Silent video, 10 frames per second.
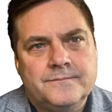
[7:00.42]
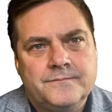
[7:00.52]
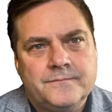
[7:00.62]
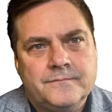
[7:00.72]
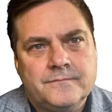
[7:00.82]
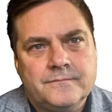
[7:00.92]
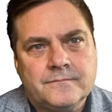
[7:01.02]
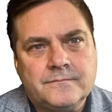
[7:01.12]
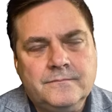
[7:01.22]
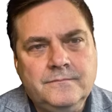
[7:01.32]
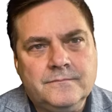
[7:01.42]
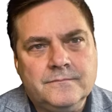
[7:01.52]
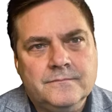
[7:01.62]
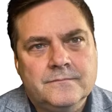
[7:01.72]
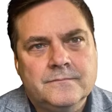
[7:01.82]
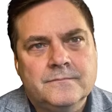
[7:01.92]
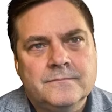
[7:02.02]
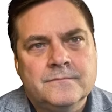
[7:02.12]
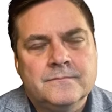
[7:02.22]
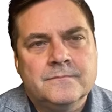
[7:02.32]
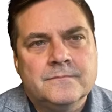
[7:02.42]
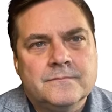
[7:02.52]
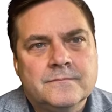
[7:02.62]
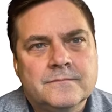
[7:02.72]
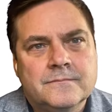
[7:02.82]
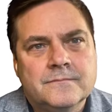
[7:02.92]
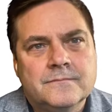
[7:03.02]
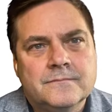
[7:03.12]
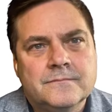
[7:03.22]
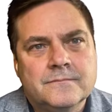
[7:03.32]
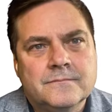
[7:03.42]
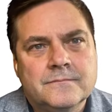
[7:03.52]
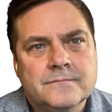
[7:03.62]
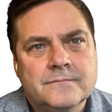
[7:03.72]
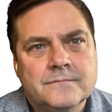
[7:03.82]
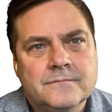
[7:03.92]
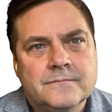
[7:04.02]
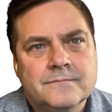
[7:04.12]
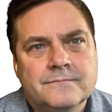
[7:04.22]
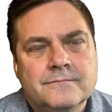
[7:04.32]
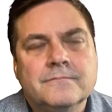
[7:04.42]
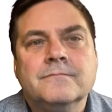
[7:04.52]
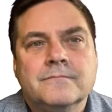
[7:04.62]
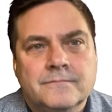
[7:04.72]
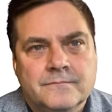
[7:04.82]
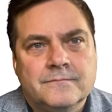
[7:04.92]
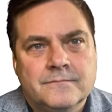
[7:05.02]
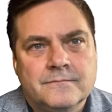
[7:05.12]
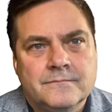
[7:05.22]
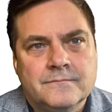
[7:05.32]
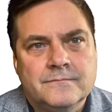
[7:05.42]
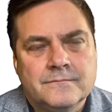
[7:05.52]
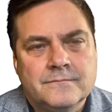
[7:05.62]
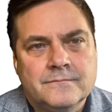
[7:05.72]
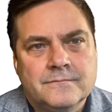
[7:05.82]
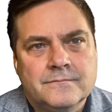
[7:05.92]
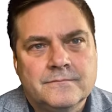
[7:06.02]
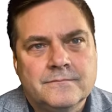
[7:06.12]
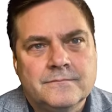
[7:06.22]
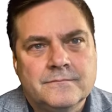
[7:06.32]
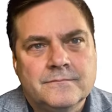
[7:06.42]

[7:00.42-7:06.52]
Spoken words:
The person shown says nothing.